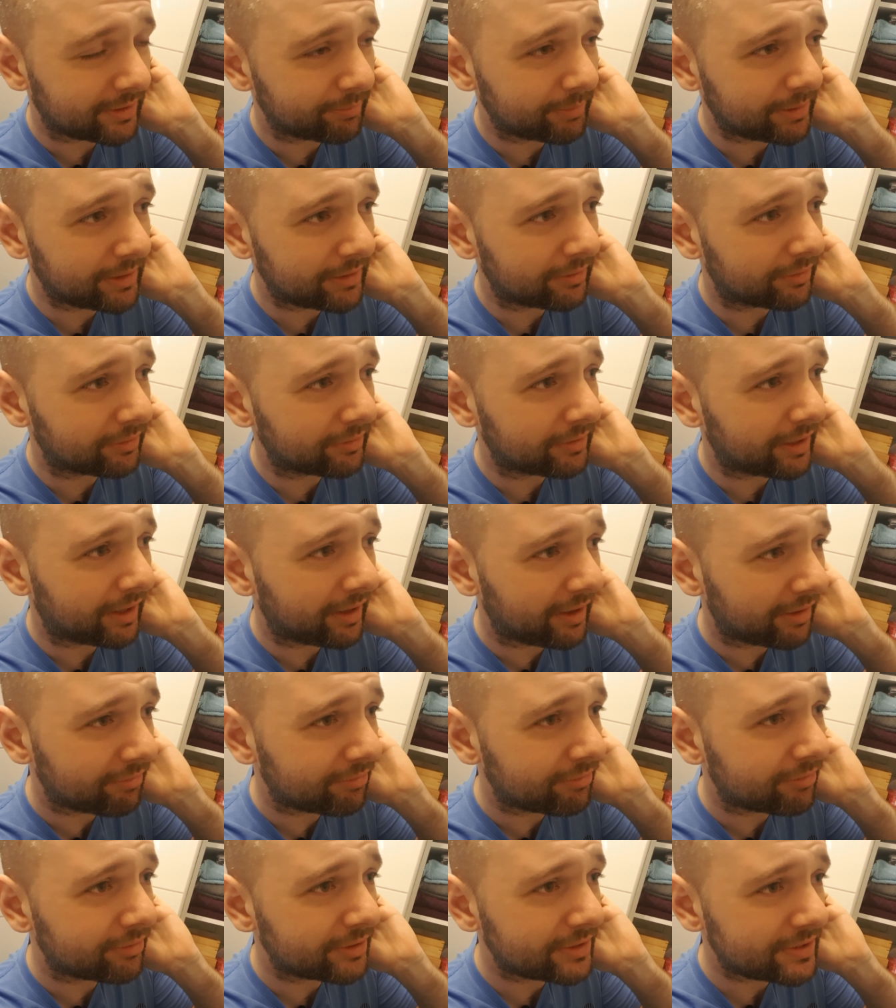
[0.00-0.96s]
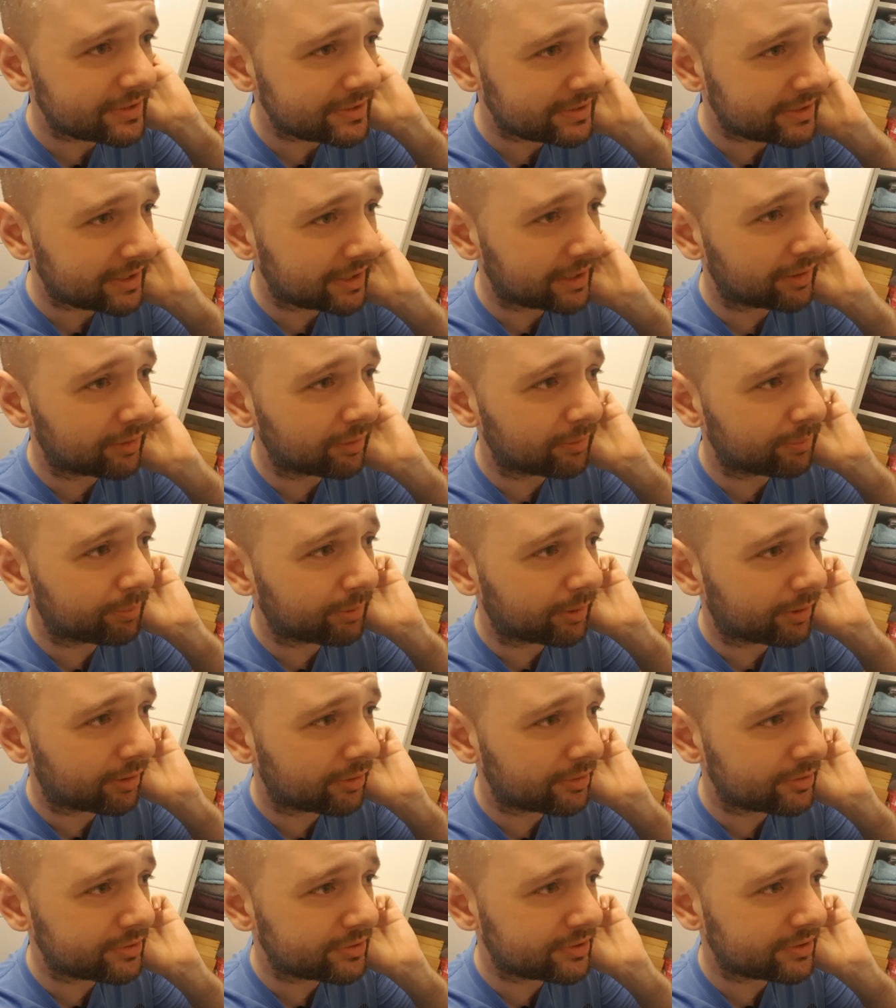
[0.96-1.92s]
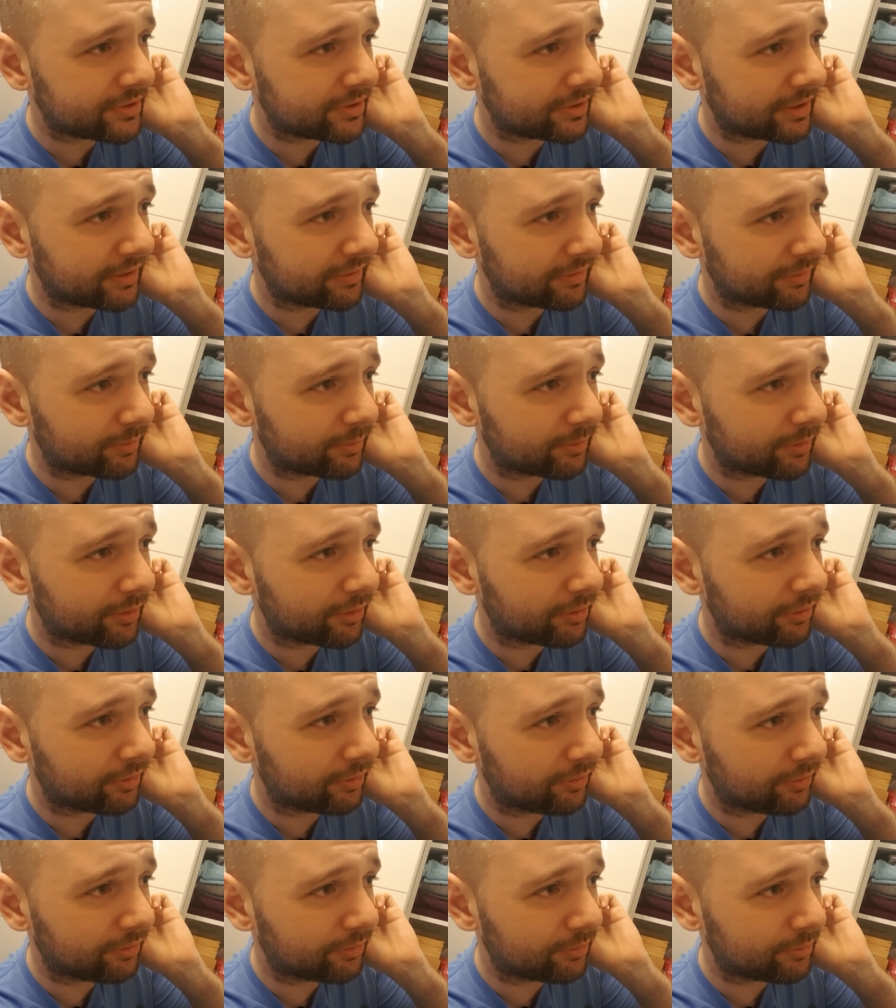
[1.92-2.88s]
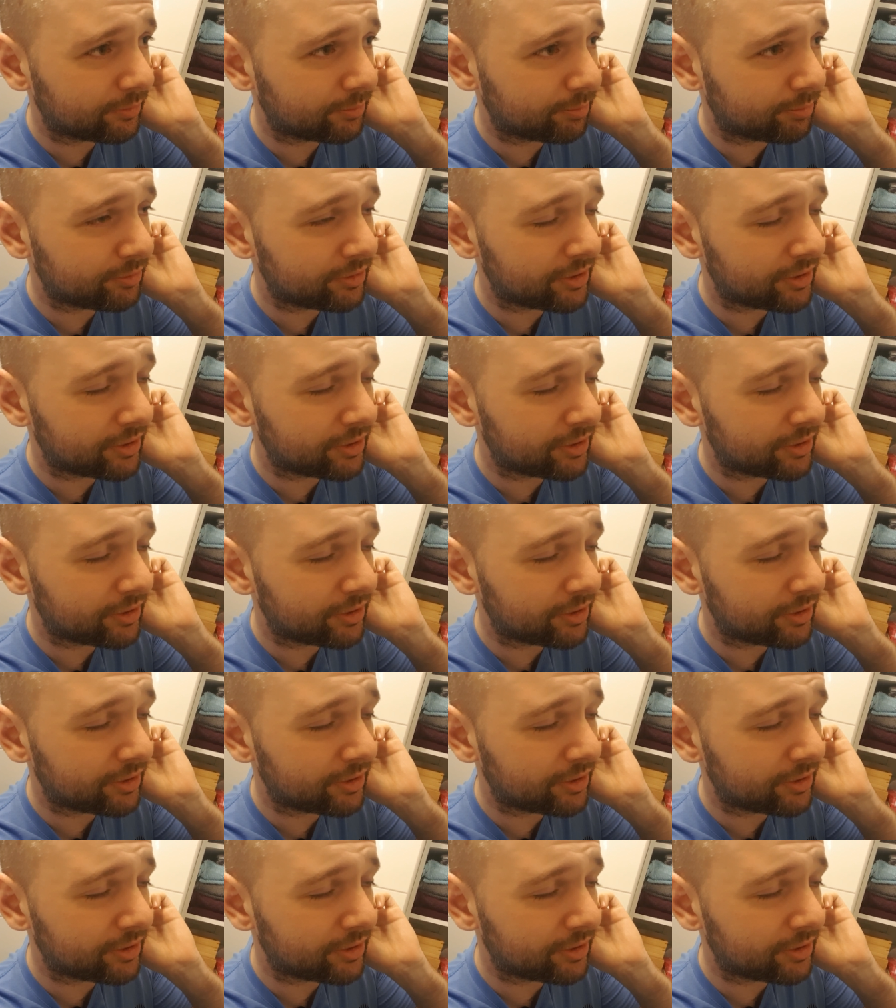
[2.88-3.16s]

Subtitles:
I mean, not every single person in the world who